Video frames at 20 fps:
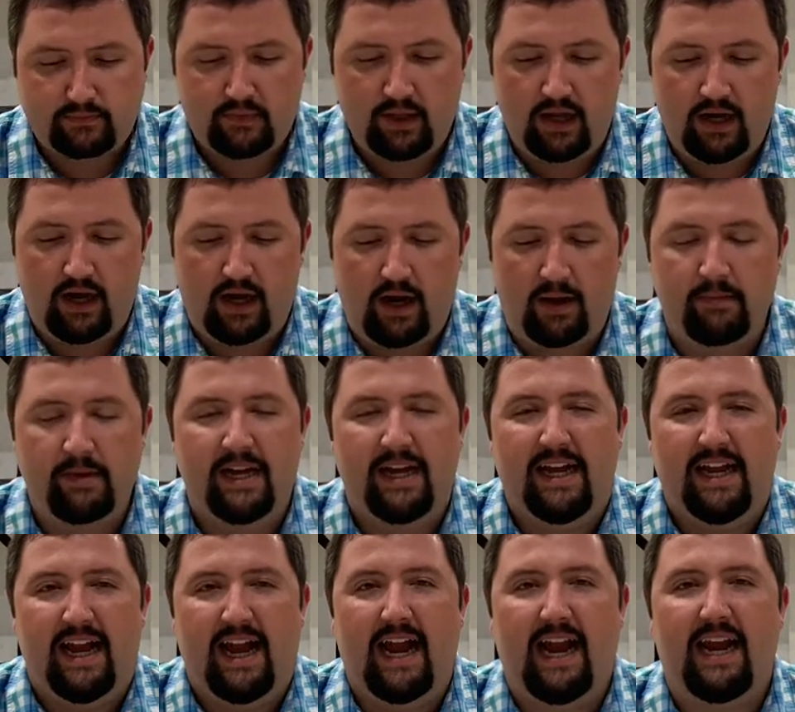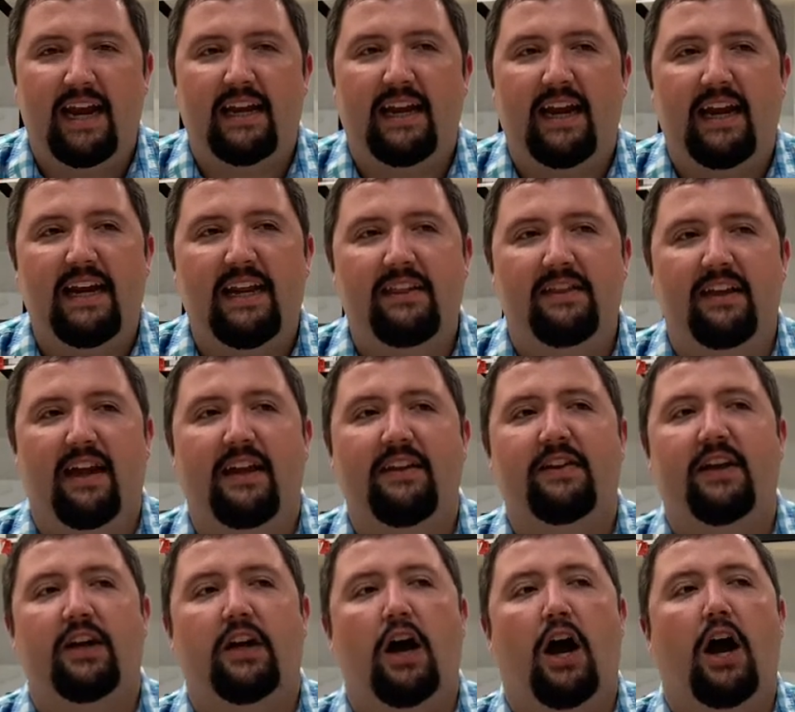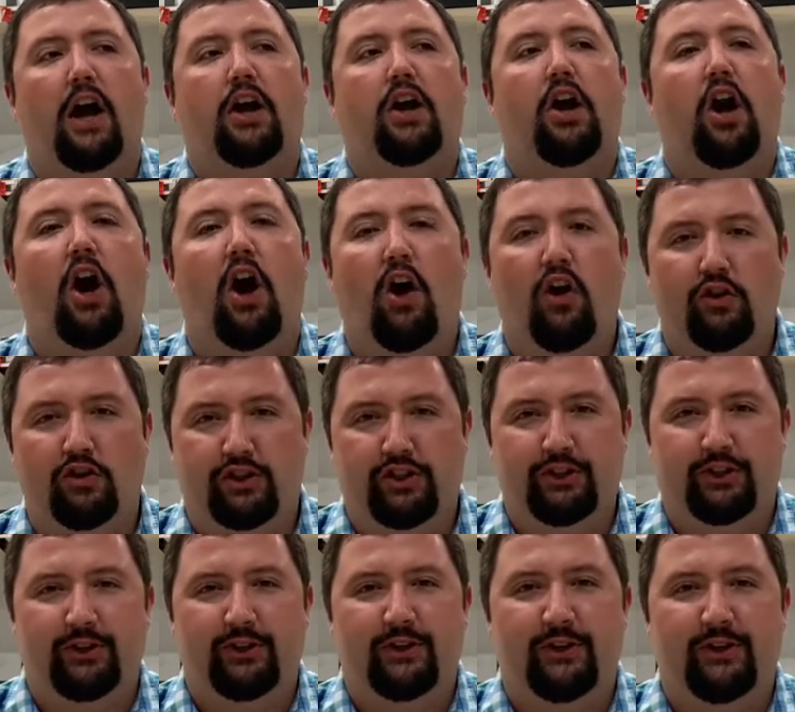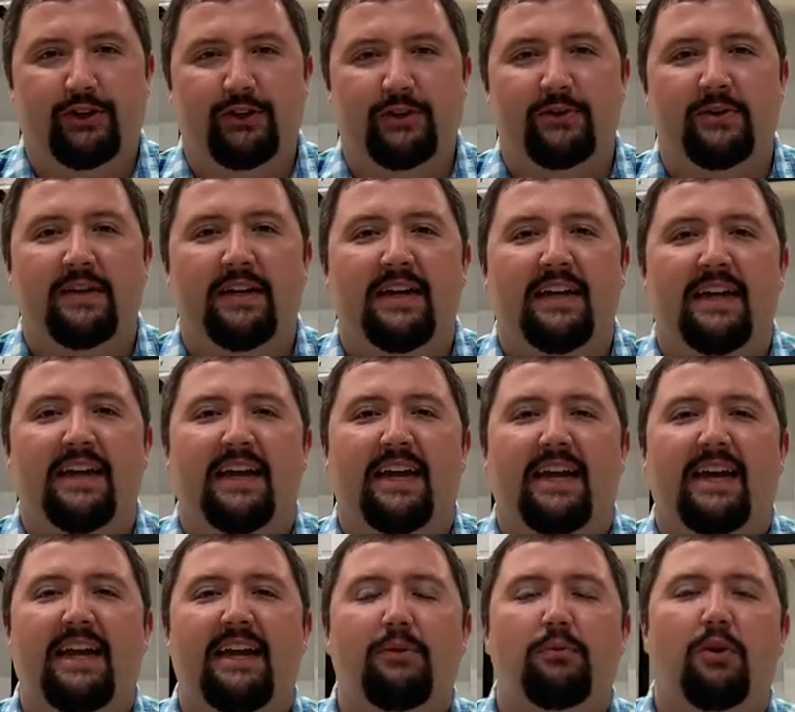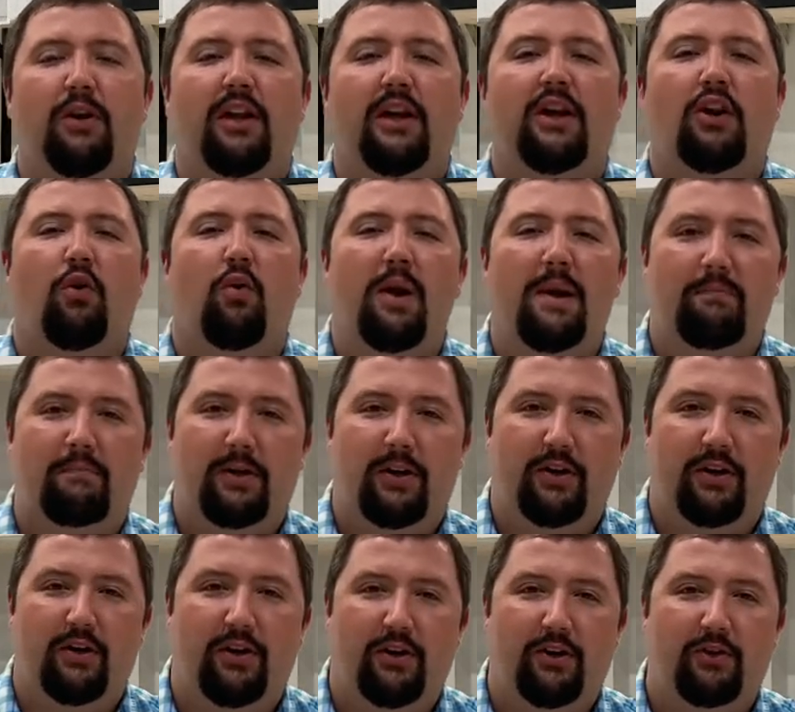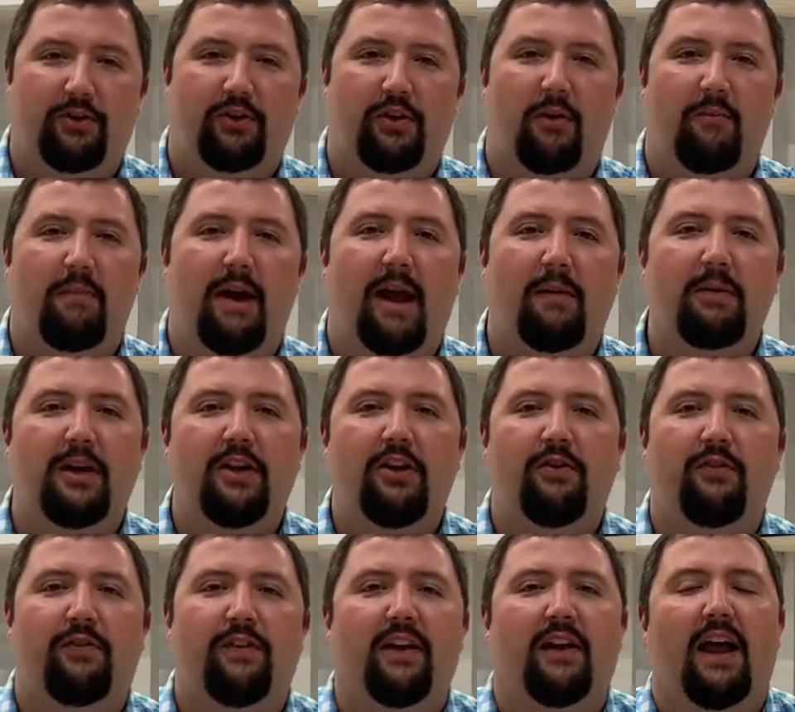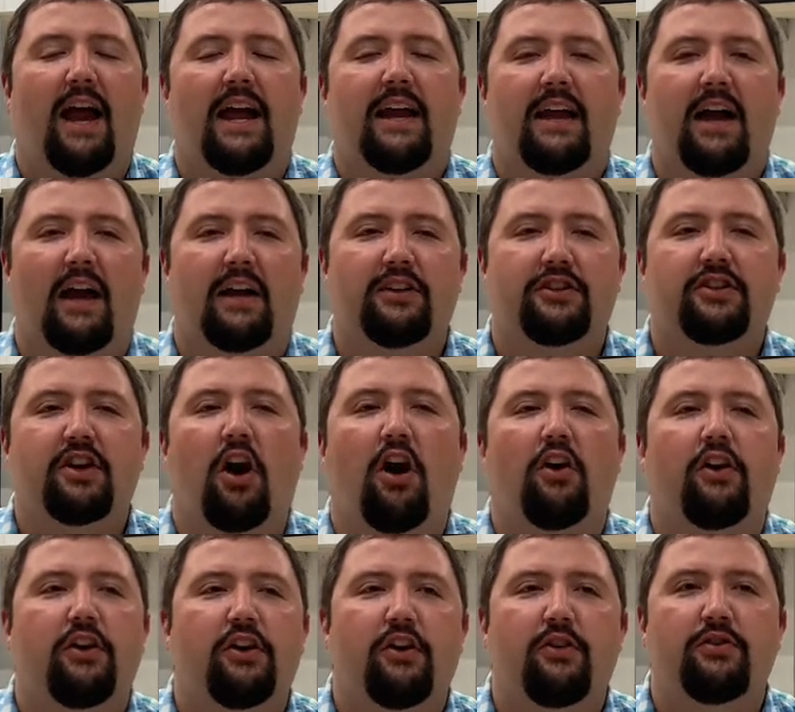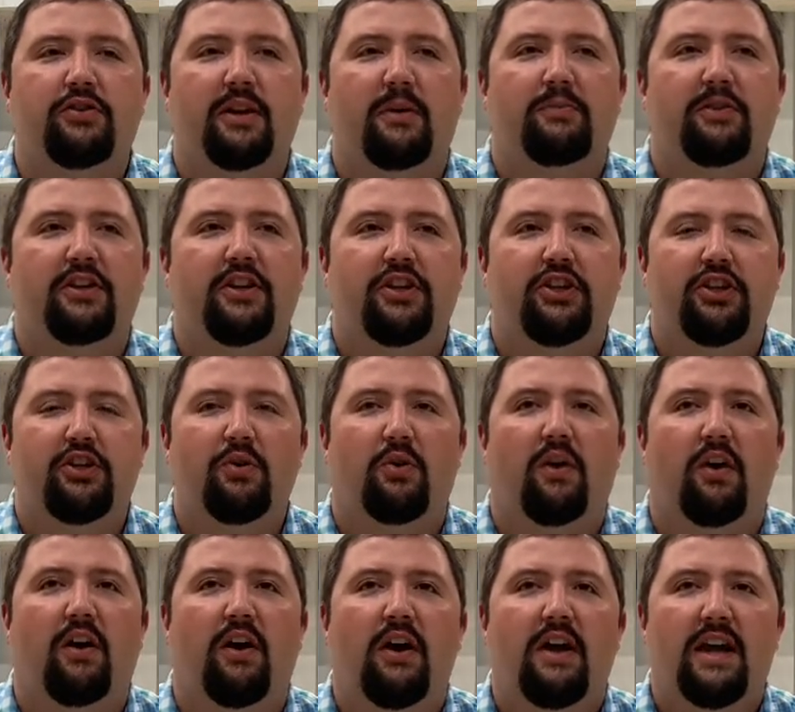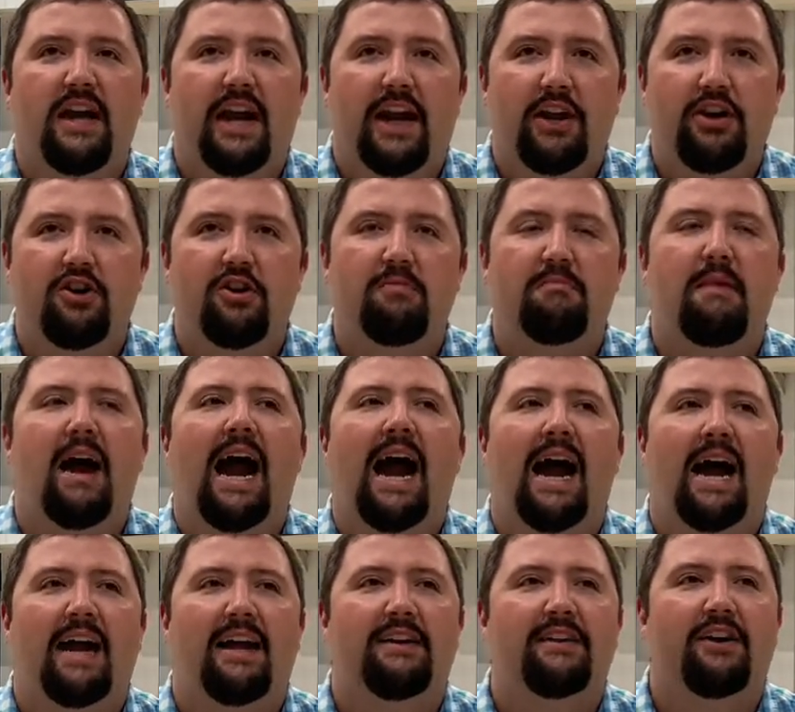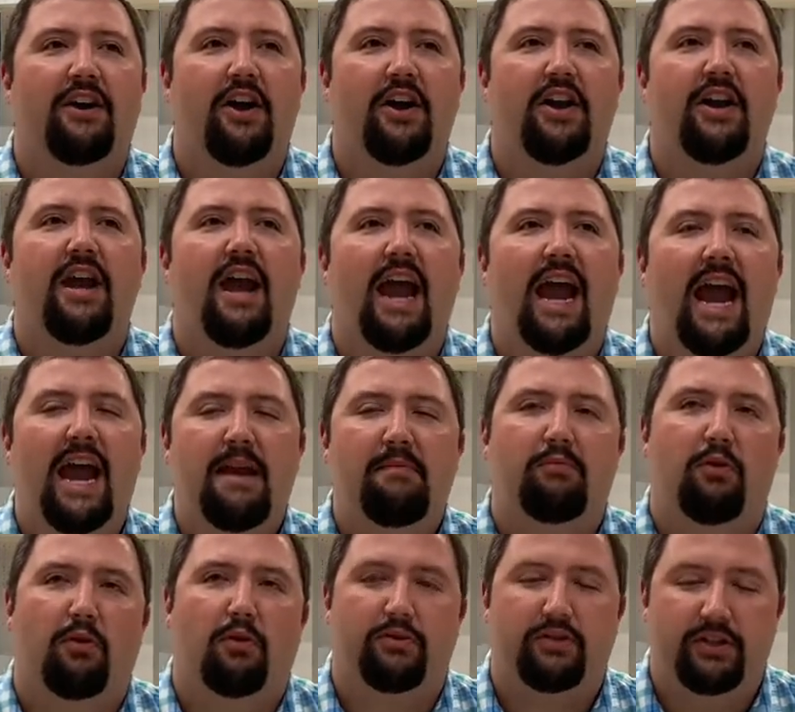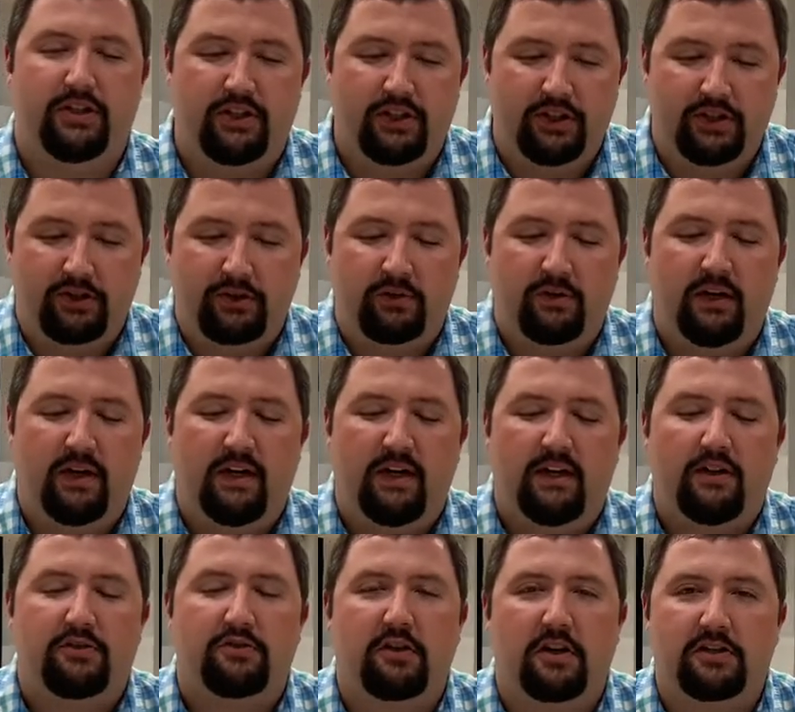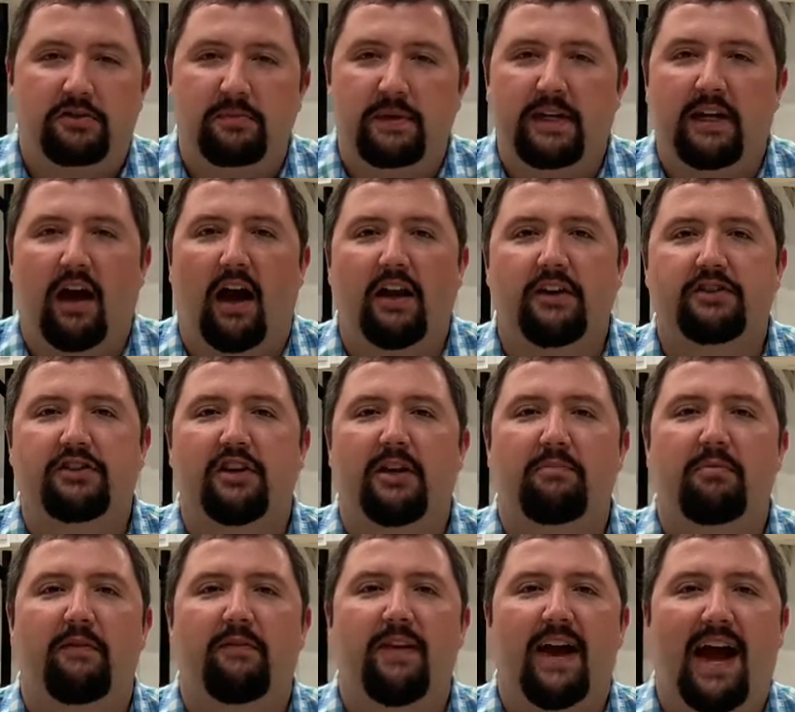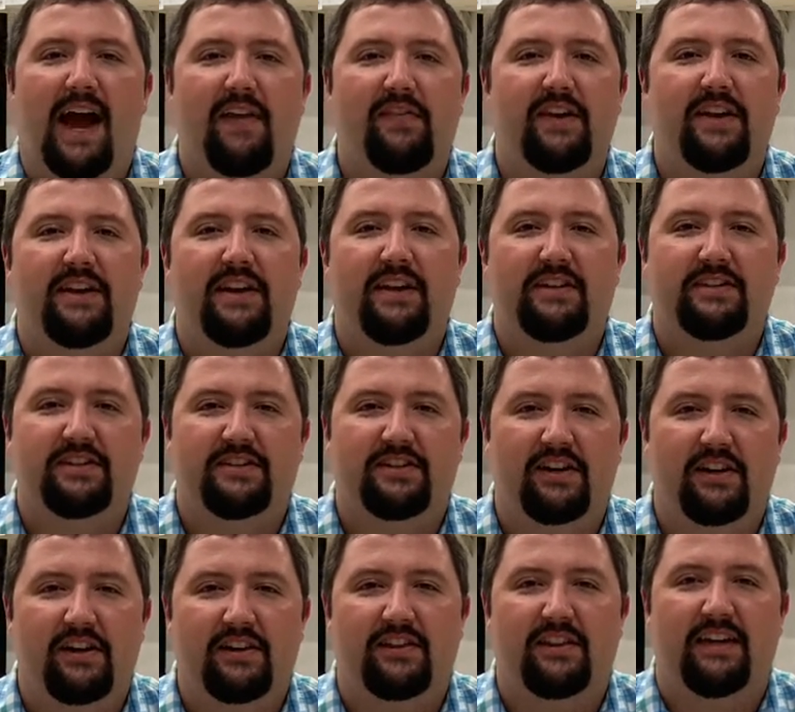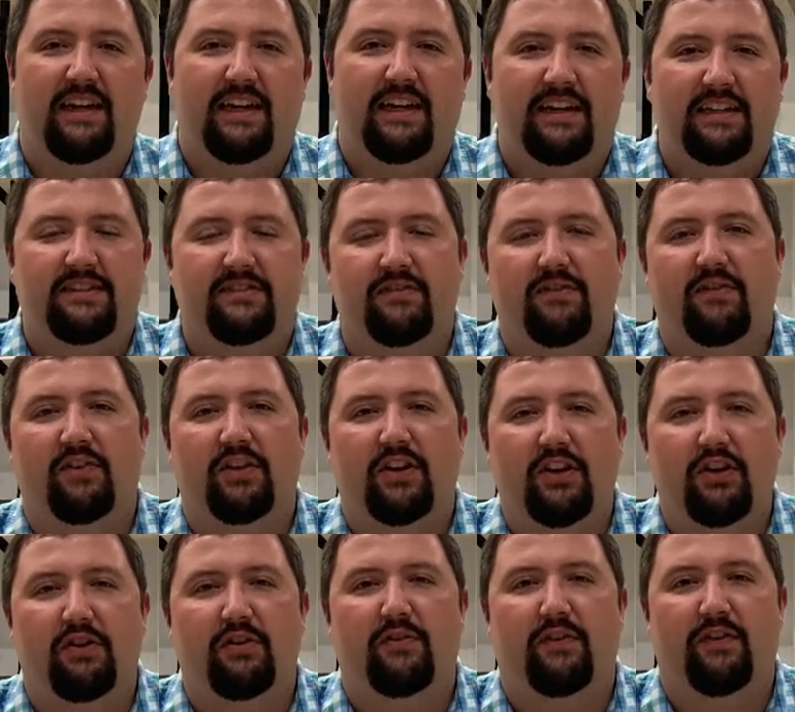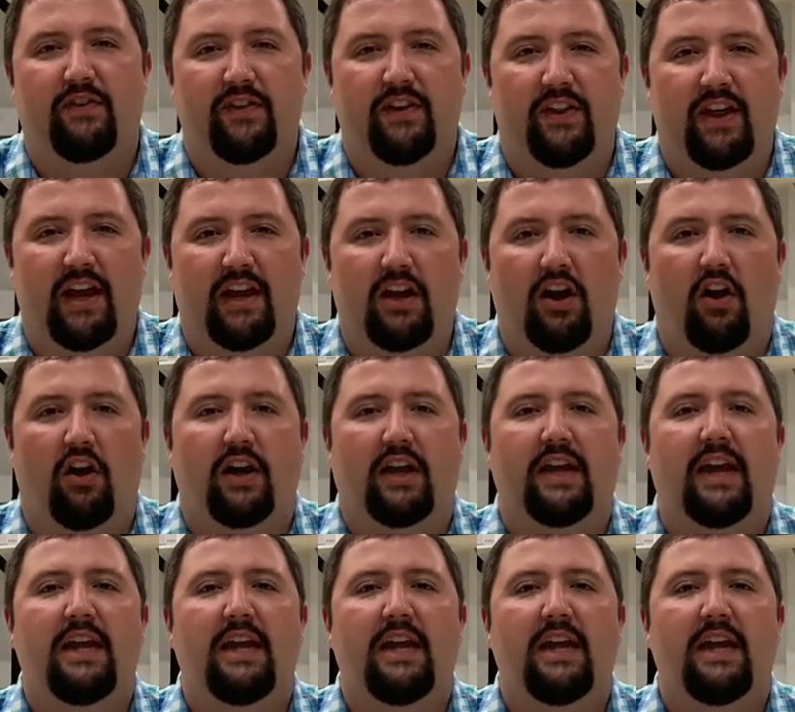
Um, and anything that God calls you to do, He will equip you to do. So maybe you feel like God is calling you to do something that you are in your mind unable to do Trust me, God is going to provide the necessary things for you to fulfill that calling.